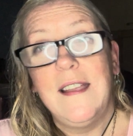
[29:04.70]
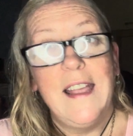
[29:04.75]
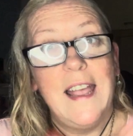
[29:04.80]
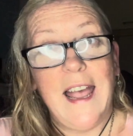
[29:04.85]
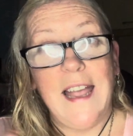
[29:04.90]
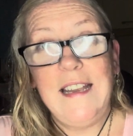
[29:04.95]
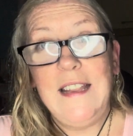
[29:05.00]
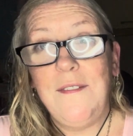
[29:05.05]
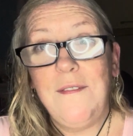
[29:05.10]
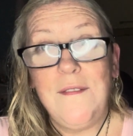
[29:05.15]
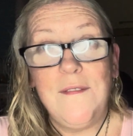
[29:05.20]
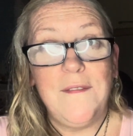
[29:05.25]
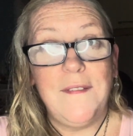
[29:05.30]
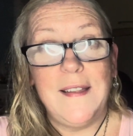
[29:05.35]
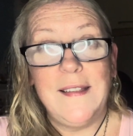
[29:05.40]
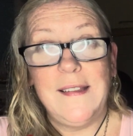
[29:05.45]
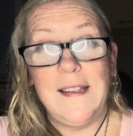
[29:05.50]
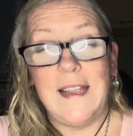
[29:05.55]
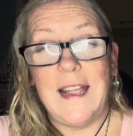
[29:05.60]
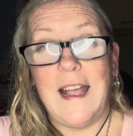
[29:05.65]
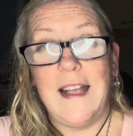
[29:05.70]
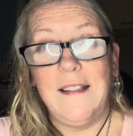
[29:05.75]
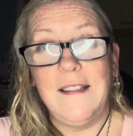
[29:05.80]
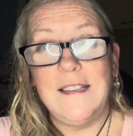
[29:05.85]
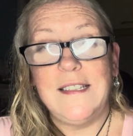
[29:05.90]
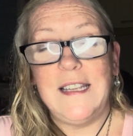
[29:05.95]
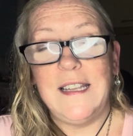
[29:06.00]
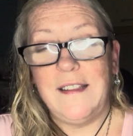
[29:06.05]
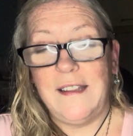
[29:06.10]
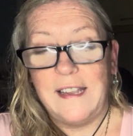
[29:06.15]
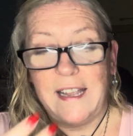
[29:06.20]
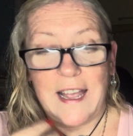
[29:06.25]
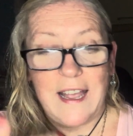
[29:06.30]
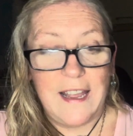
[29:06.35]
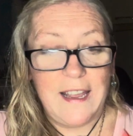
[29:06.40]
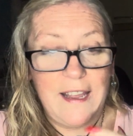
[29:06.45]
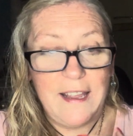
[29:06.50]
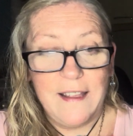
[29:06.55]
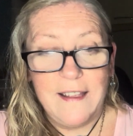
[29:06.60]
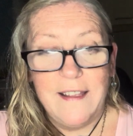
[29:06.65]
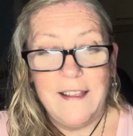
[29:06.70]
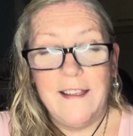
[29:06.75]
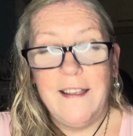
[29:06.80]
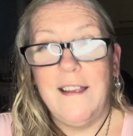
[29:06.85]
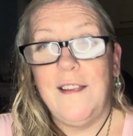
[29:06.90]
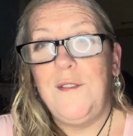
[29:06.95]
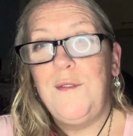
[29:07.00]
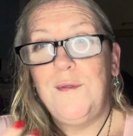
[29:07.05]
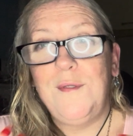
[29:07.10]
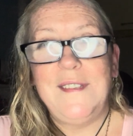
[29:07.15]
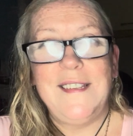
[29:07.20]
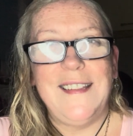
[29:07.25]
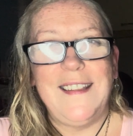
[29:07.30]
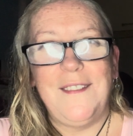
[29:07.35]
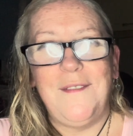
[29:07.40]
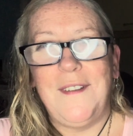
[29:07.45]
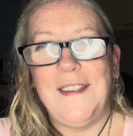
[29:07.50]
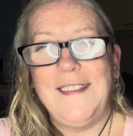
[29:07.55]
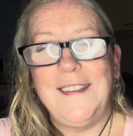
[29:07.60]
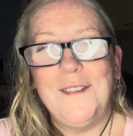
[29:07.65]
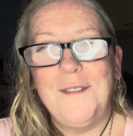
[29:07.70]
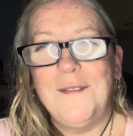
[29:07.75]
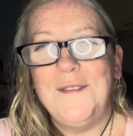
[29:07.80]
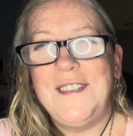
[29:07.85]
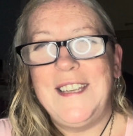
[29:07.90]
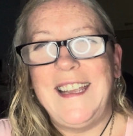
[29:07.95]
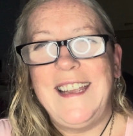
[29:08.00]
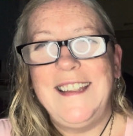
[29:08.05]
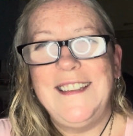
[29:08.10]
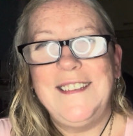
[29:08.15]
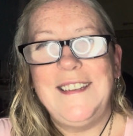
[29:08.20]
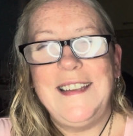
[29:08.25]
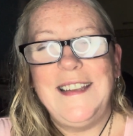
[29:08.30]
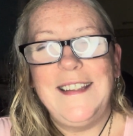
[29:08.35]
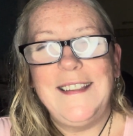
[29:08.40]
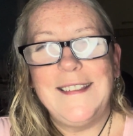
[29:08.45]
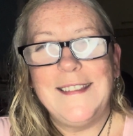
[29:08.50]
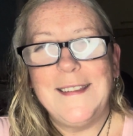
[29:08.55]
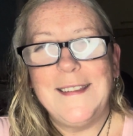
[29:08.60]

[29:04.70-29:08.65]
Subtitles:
And even physicality, like I notice physical changes,